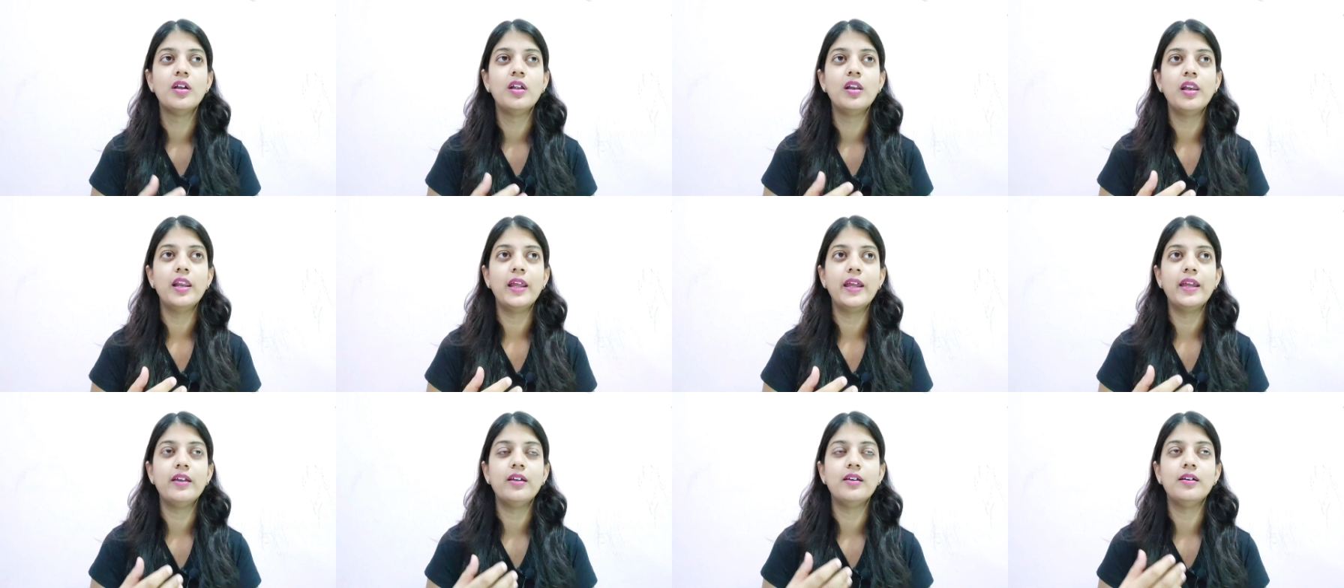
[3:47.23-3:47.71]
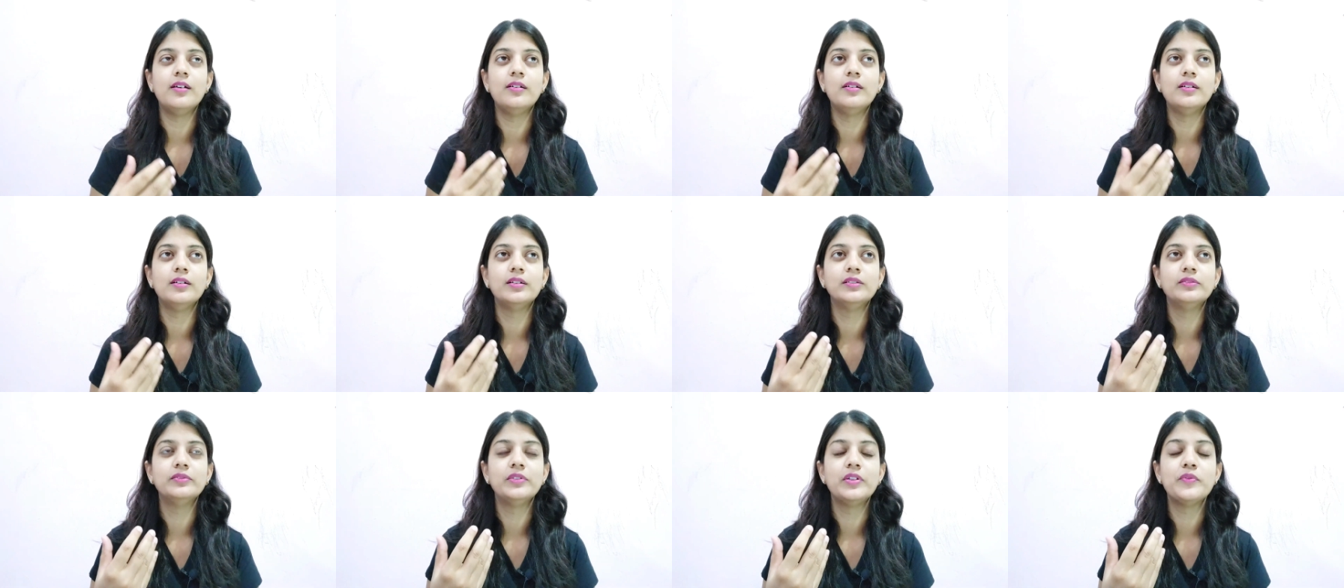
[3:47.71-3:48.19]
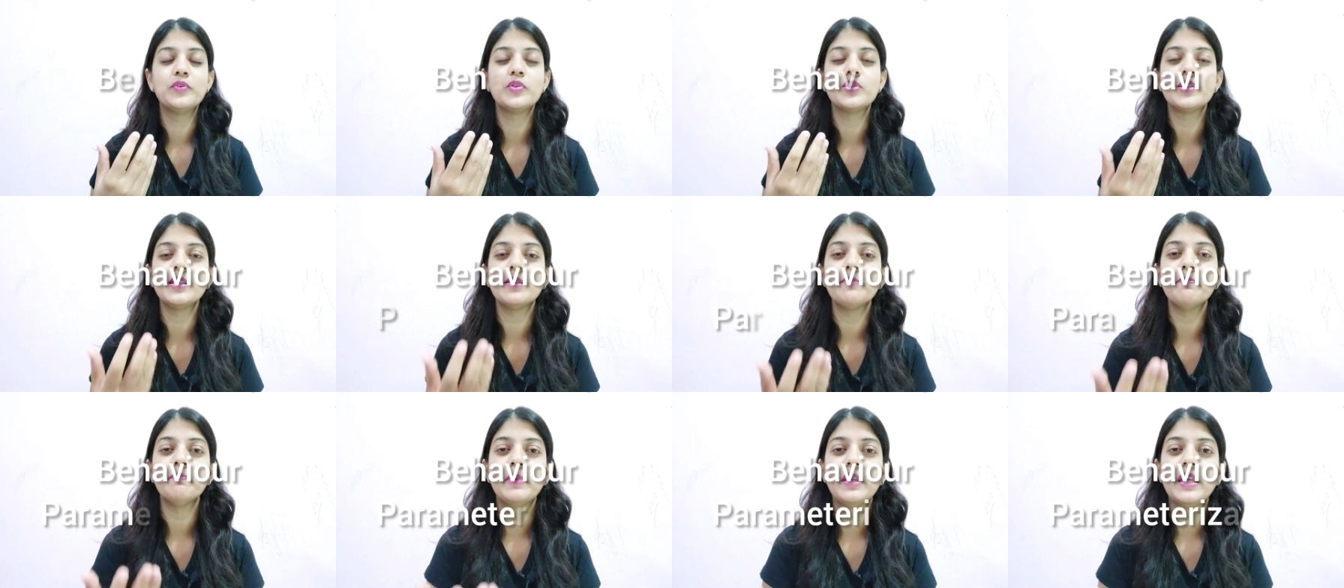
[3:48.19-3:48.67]
we would
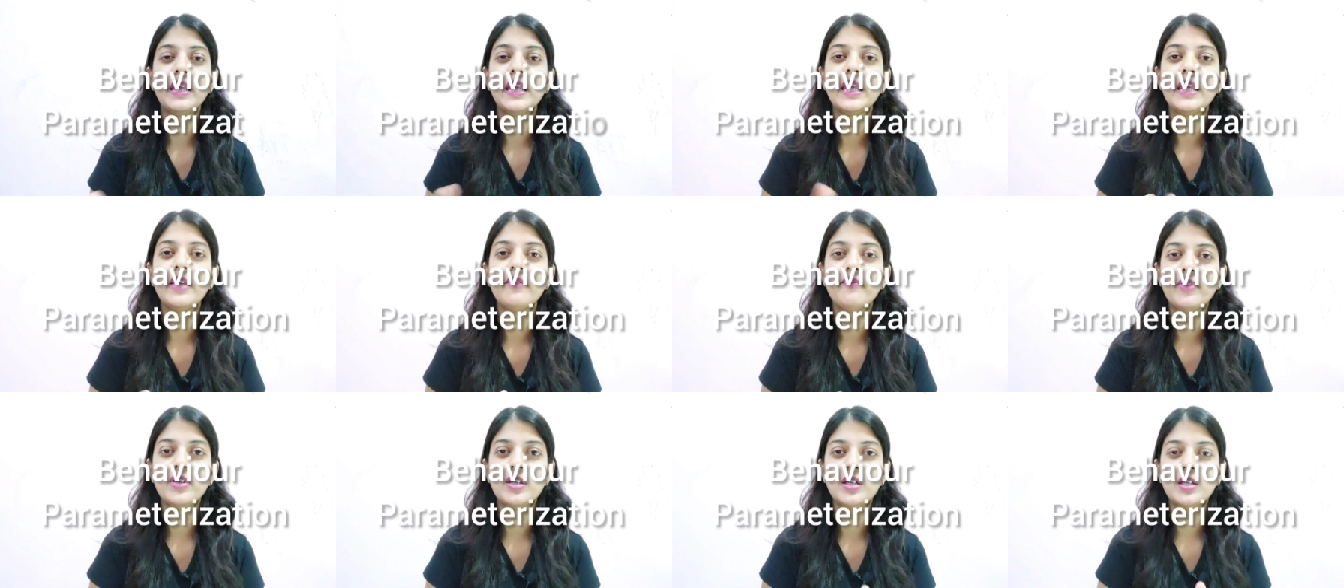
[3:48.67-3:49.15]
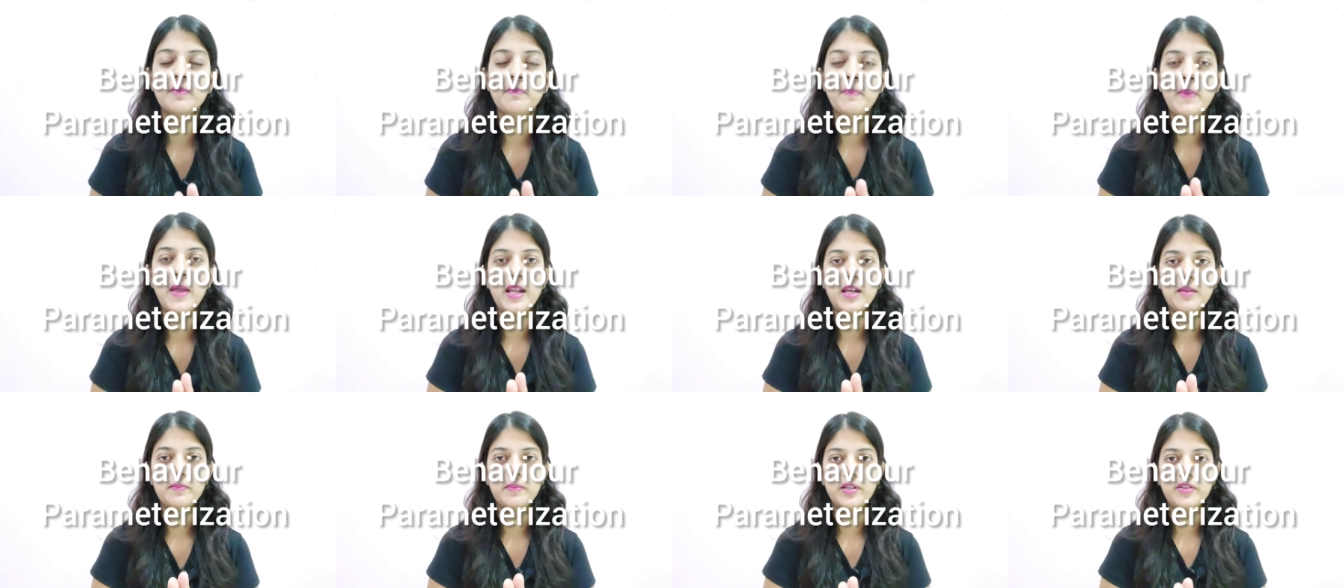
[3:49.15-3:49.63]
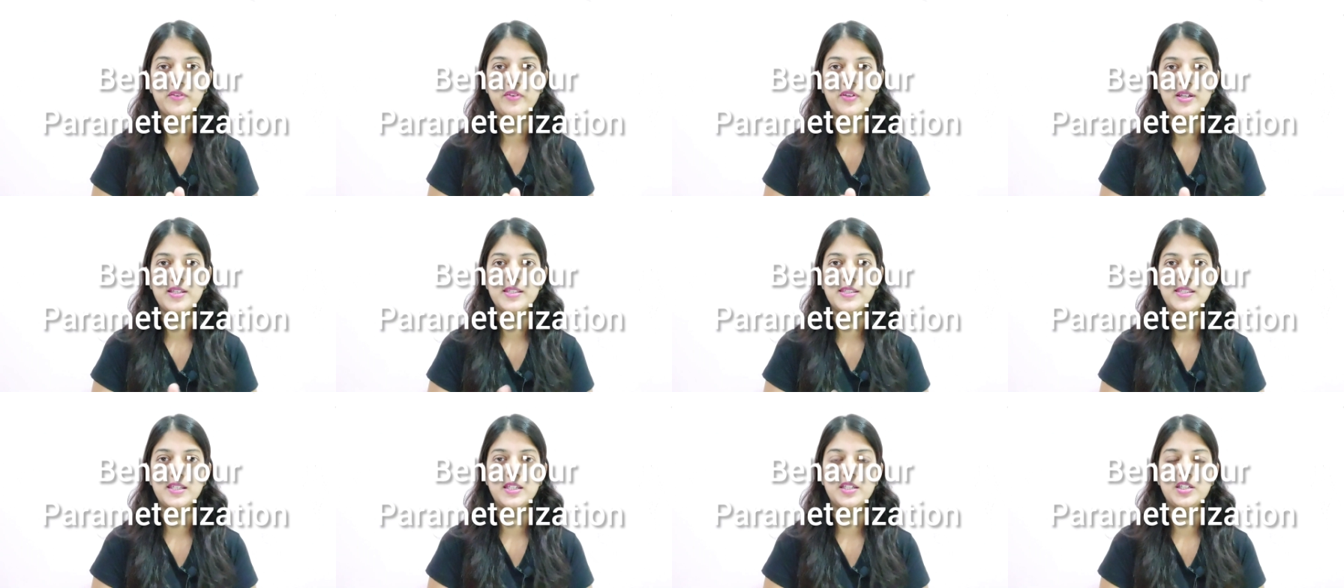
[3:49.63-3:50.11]
say behavior
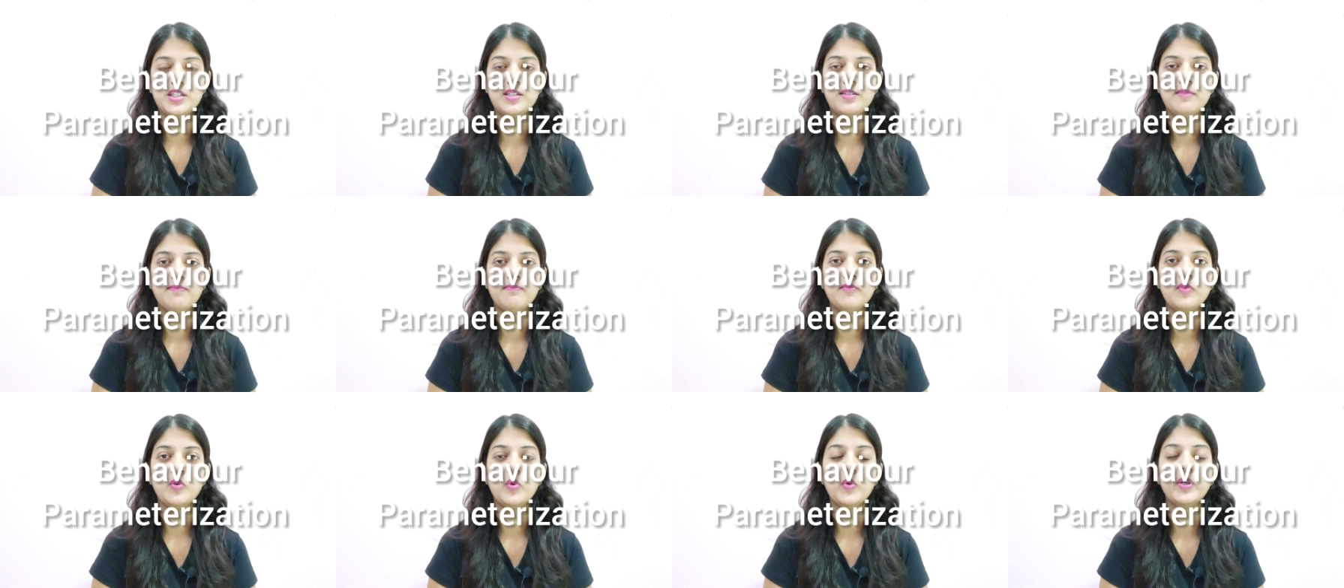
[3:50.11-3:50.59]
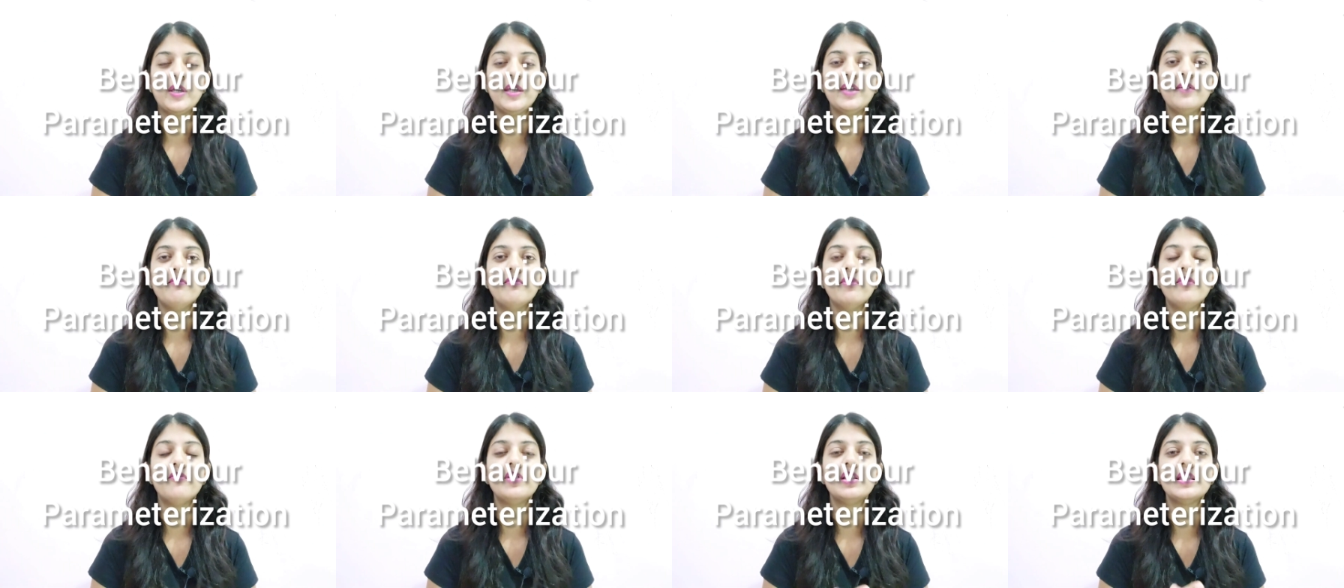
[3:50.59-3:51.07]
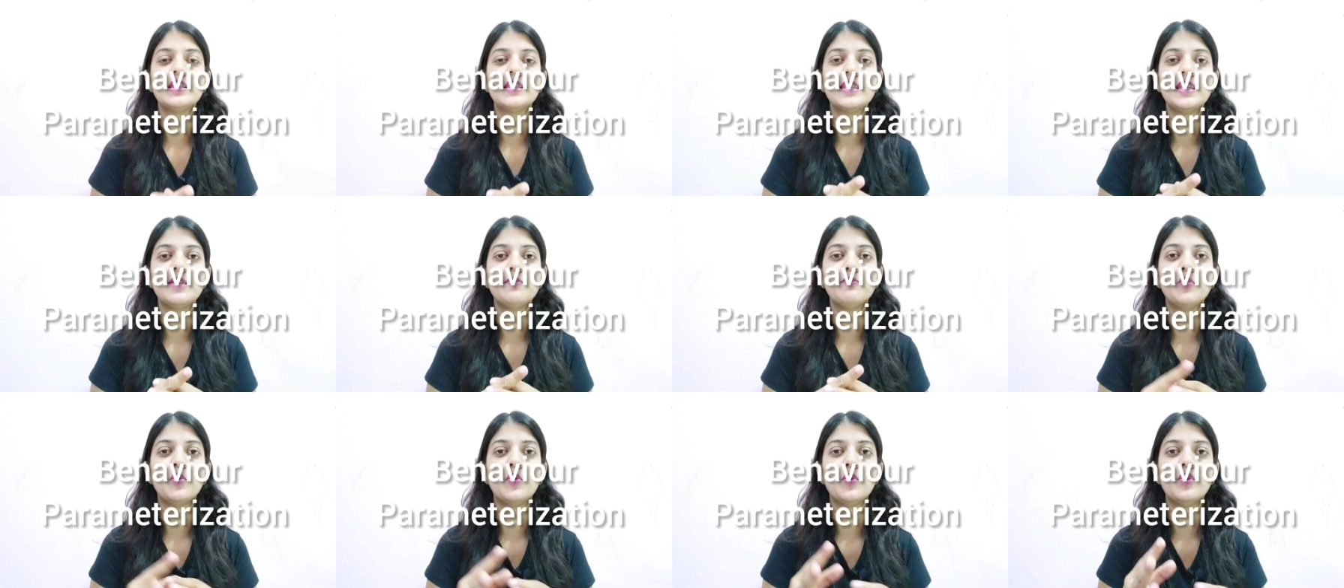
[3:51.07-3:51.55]
parameterization. Okay, we will
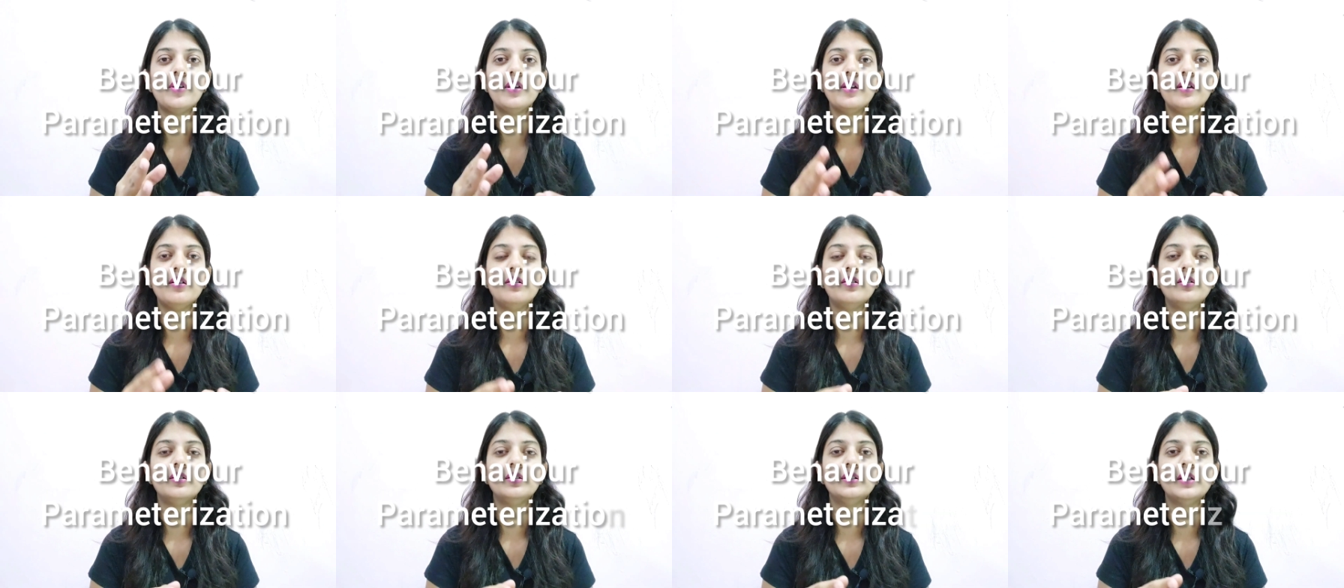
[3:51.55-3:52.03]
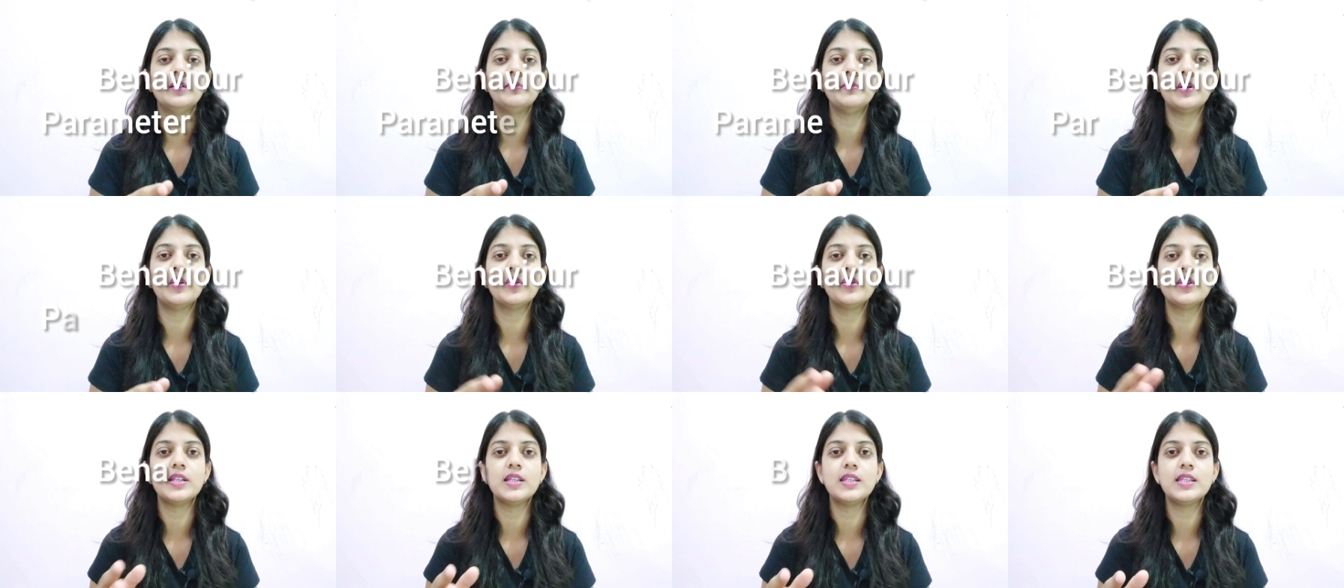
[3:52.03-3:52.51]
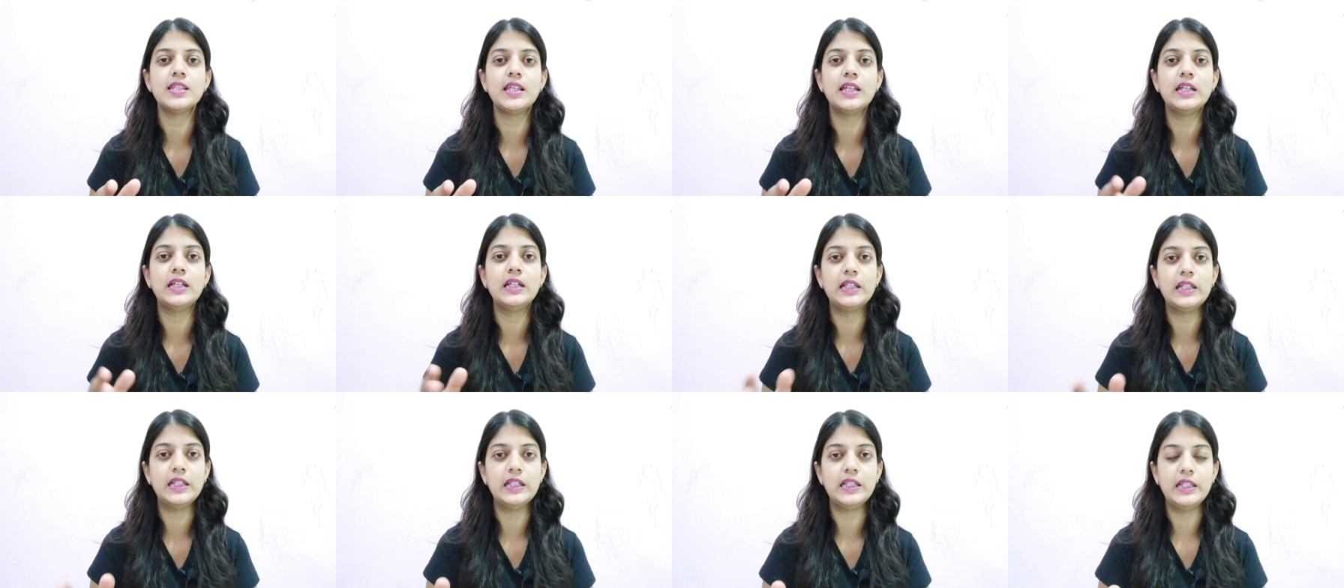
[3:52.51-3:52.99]
see more about this
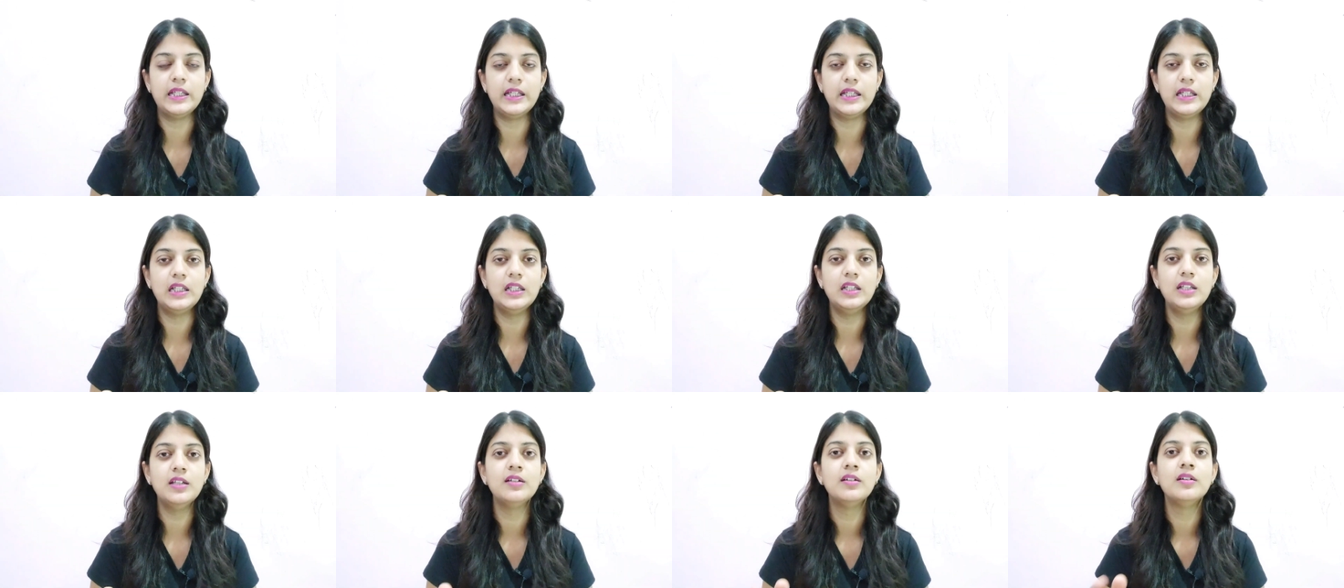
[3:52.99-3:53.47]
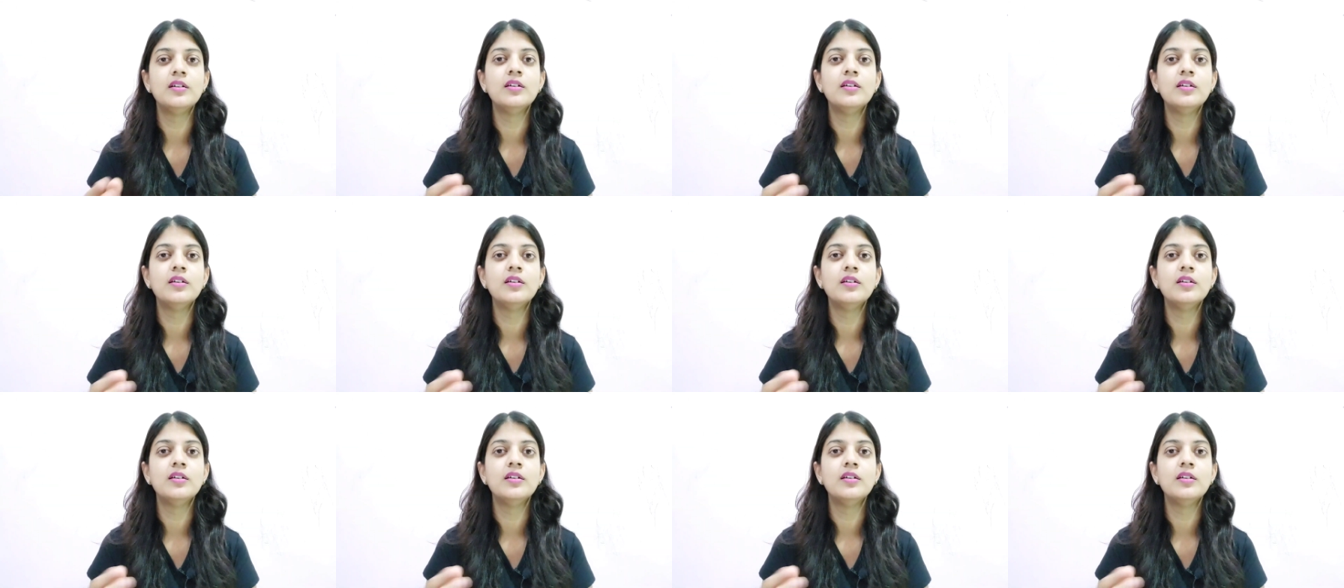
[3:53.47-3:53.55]
in detail.